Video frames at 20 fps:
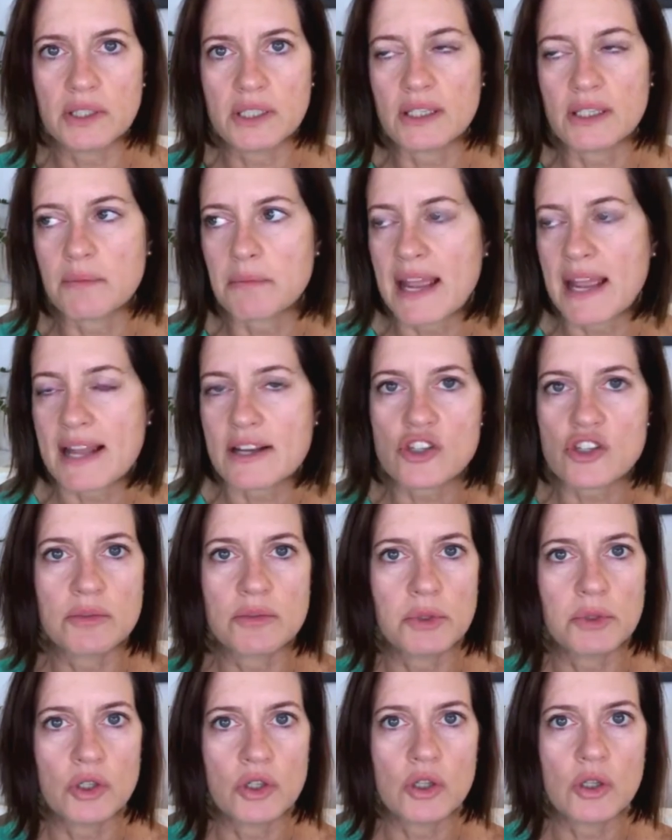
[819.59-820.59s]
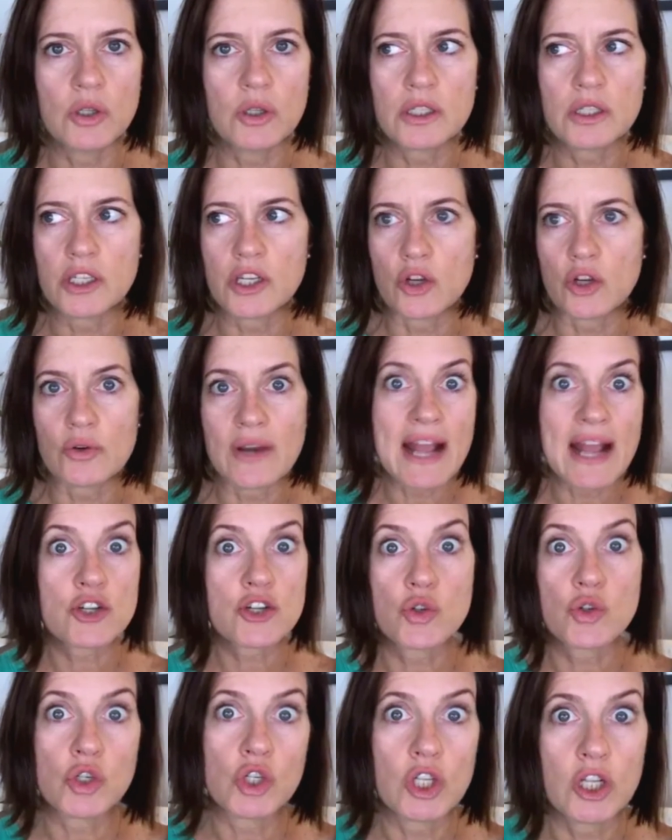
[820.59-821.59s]
imaginable, you know,
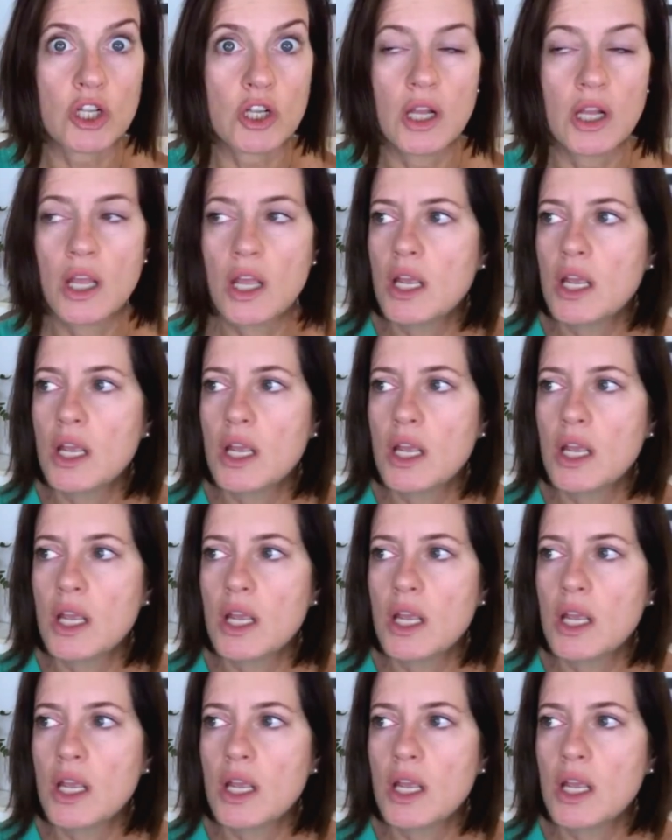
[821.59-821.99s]
natural.